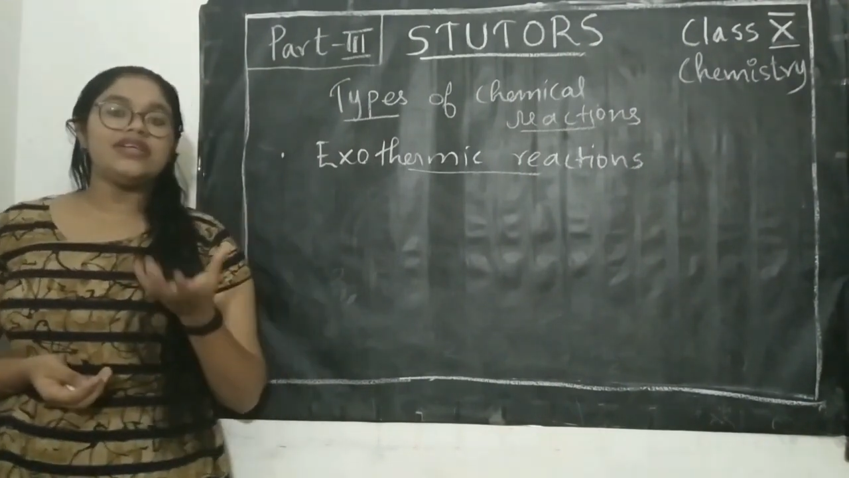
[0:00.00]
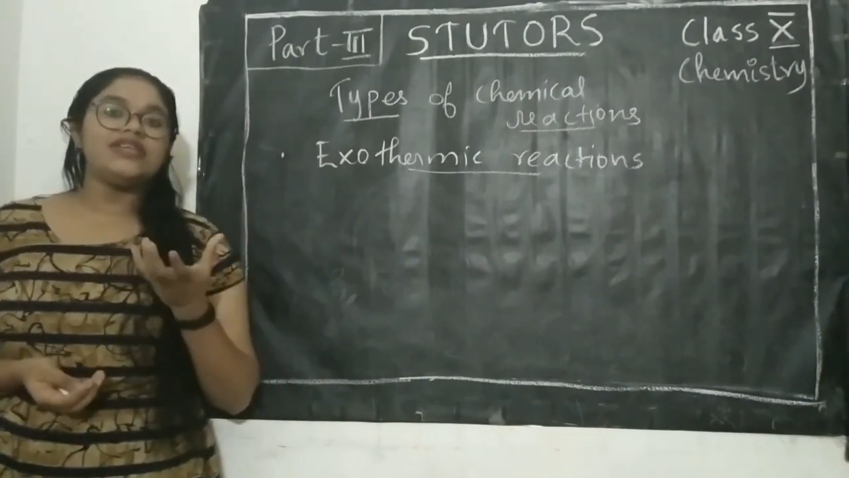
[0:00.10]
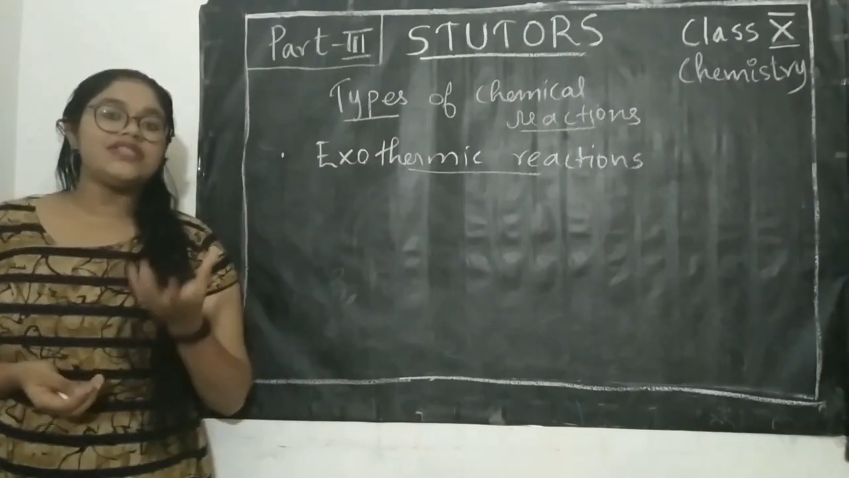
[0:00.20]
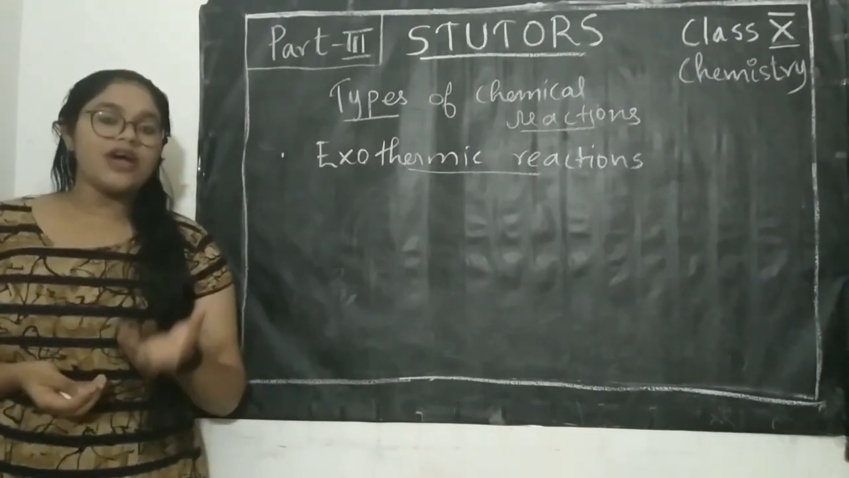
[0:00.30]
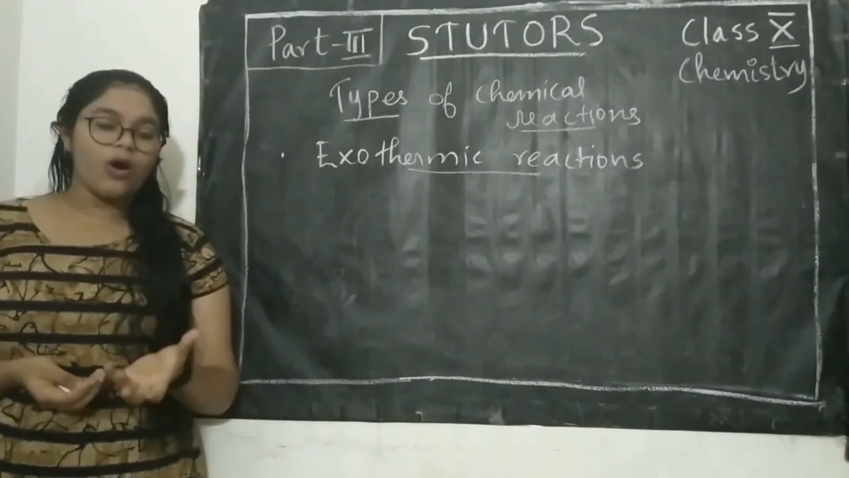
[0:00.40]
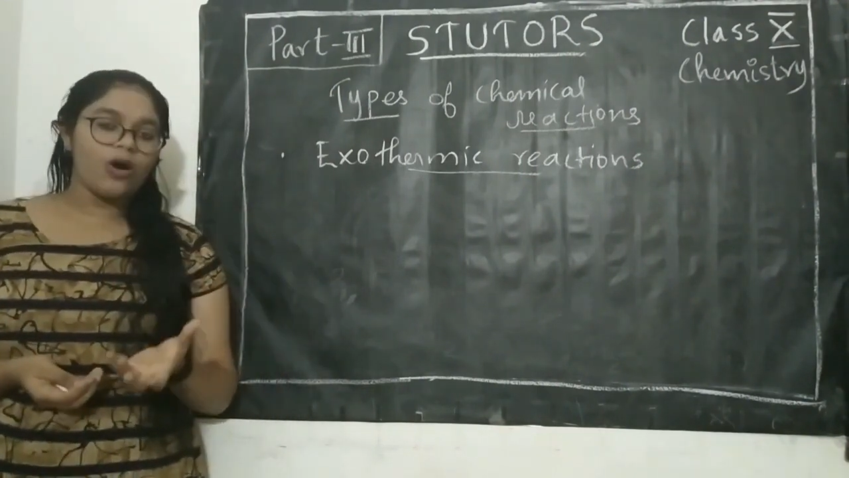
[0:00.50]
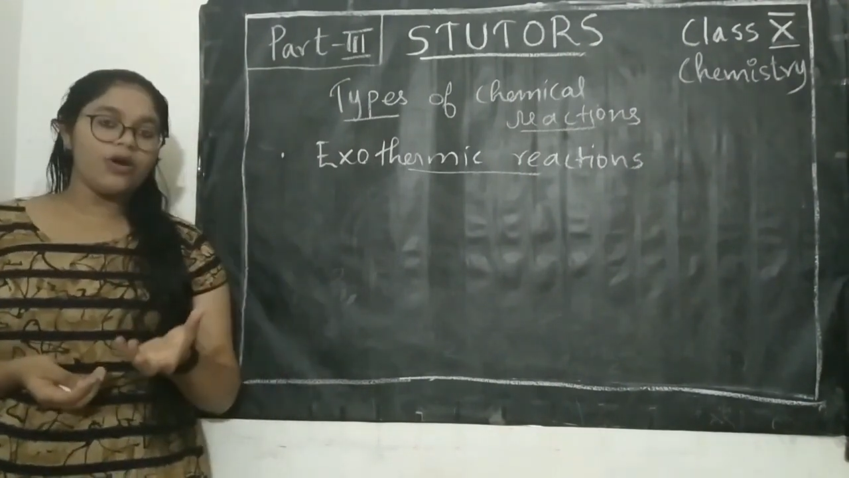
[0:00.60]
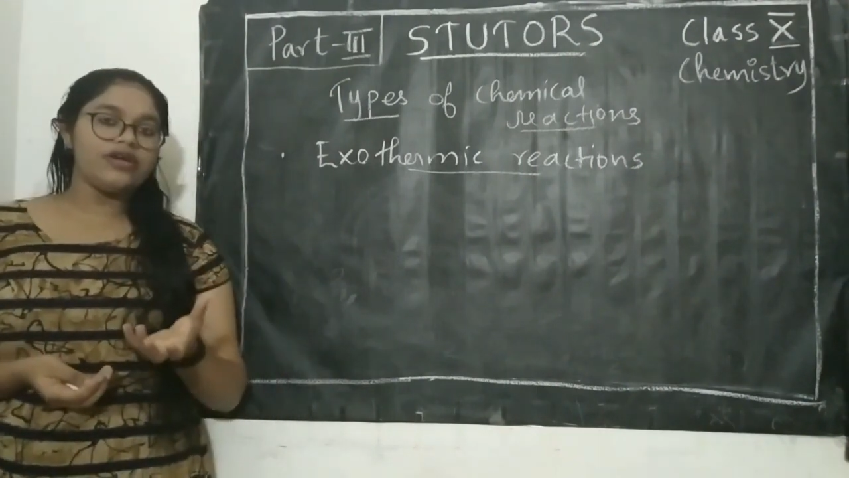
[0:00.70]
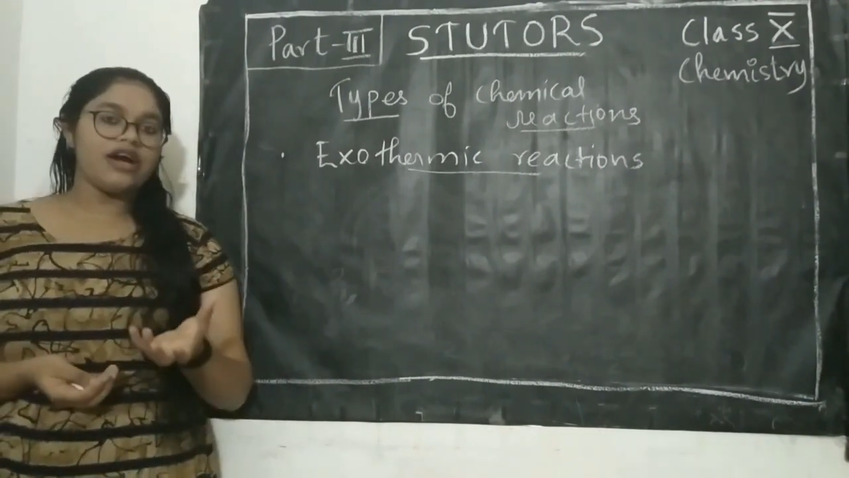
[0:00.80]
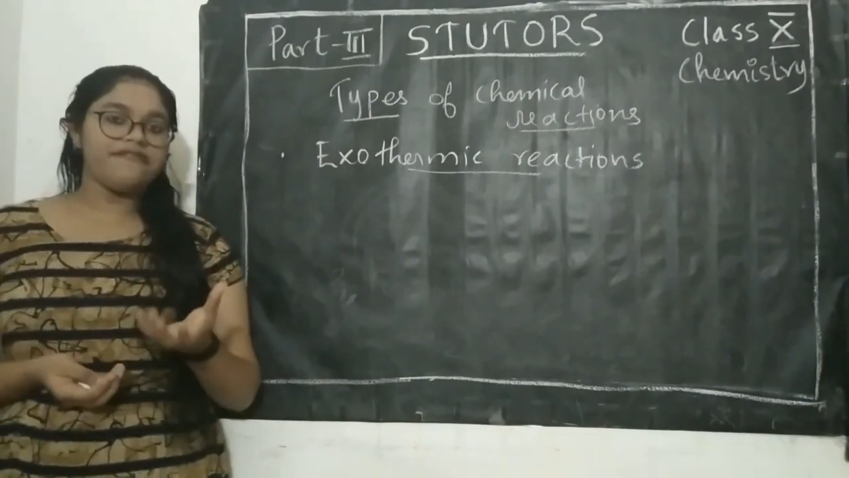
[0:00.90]
hot
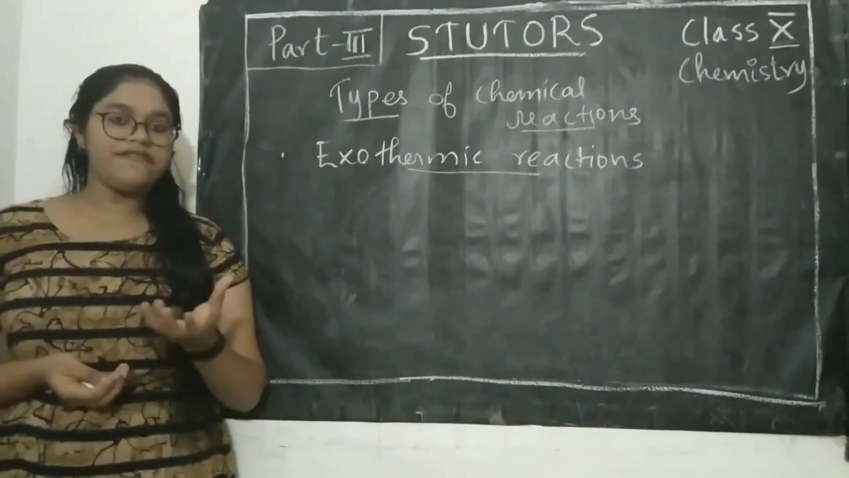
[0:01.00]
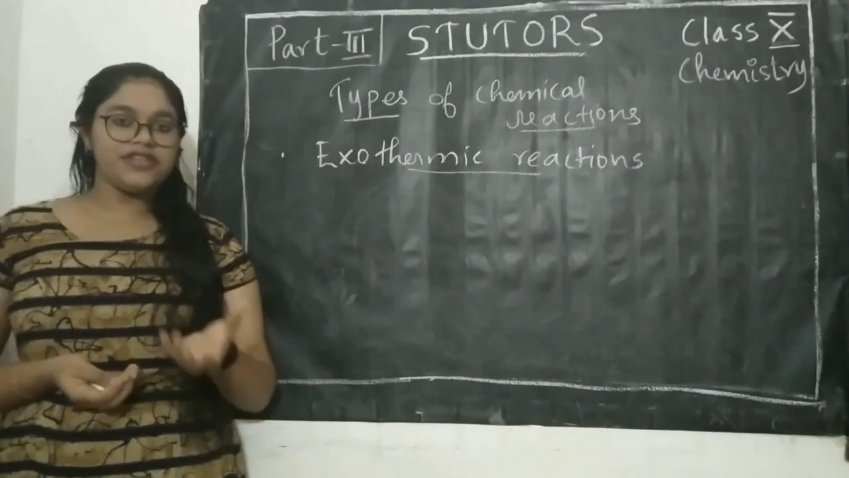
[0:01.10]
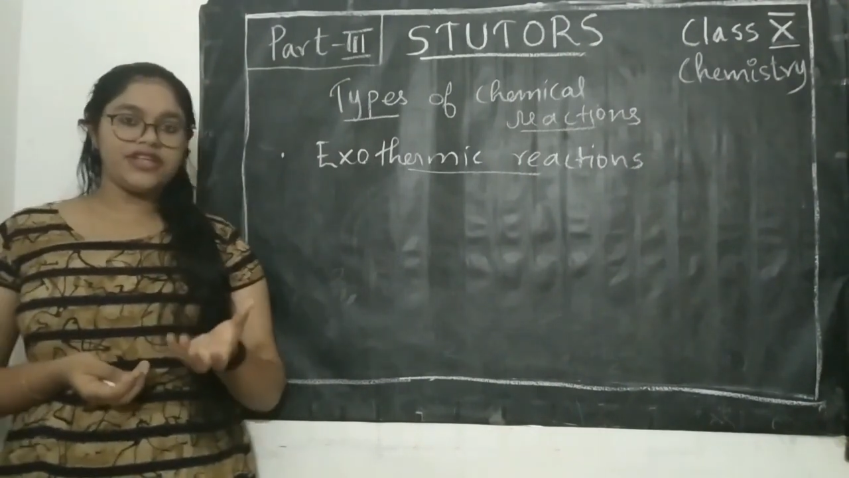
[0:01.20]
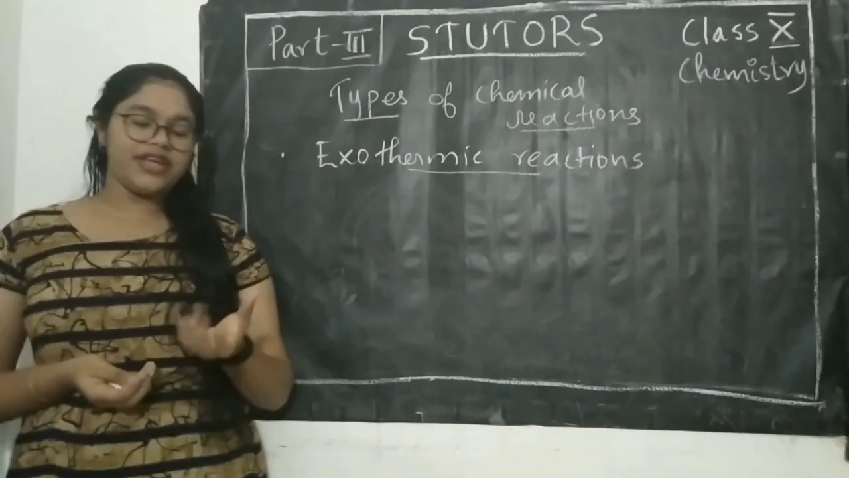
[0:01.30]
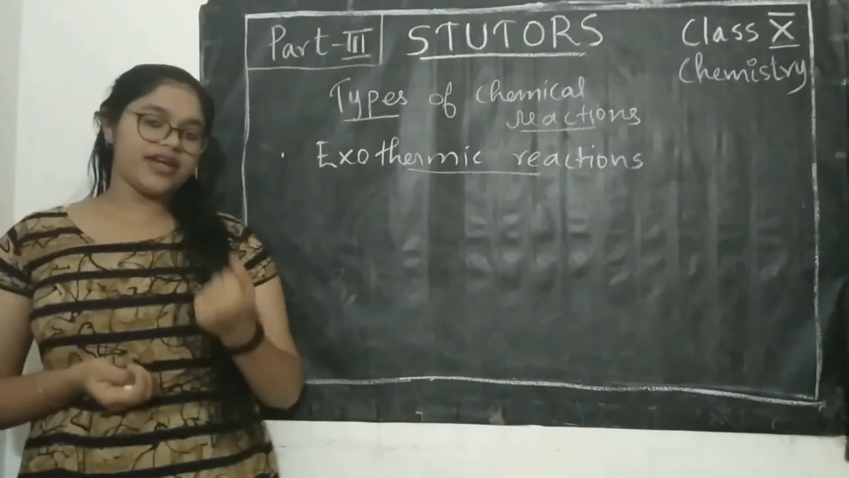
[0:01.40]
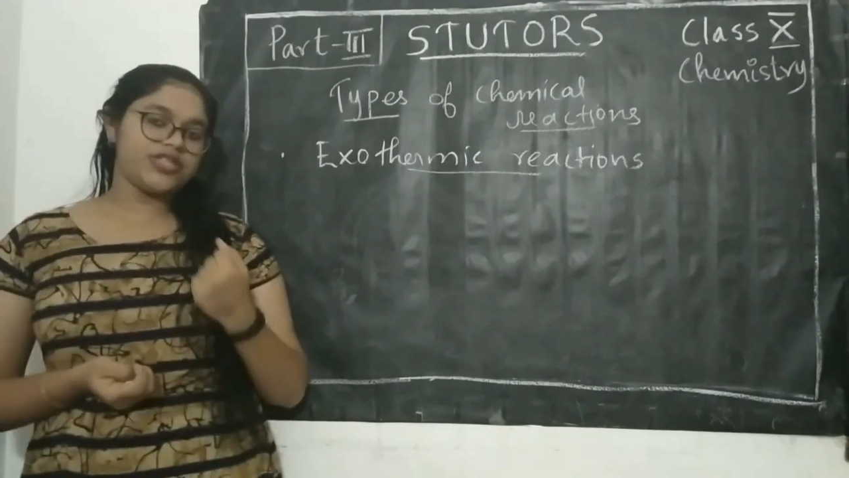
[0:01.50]
after the reaction.